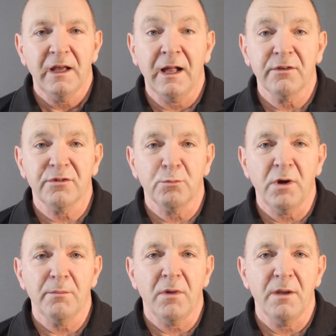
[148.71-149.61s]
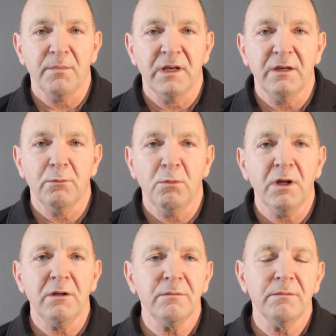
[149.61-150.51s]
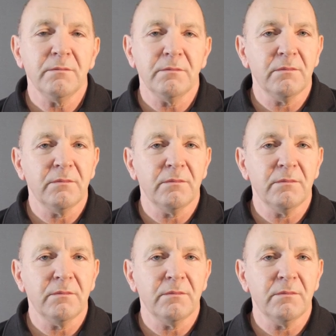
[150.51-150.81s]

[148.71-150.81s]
Answer one might be, well,